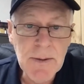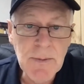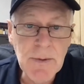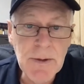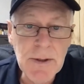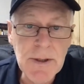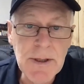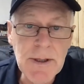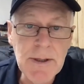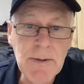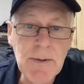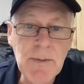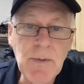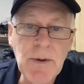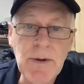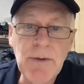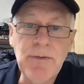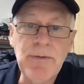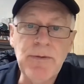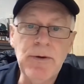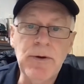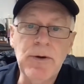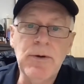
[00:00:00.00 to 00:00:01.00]
We
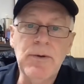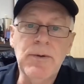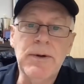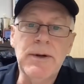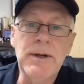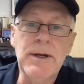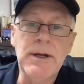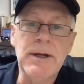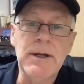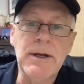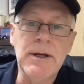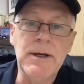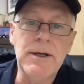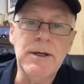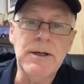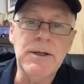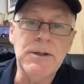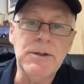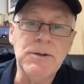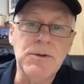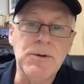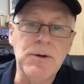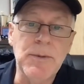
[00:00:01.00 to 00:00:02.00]
went through and had
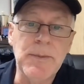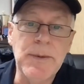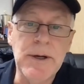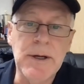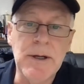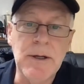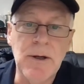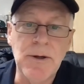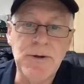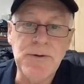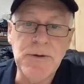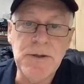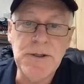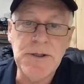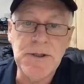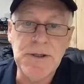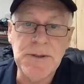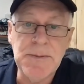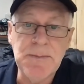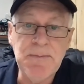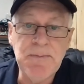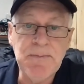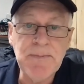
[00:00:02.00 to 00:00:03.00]
a talk about
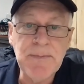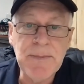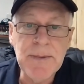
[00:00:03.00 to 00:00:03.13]
lotteries.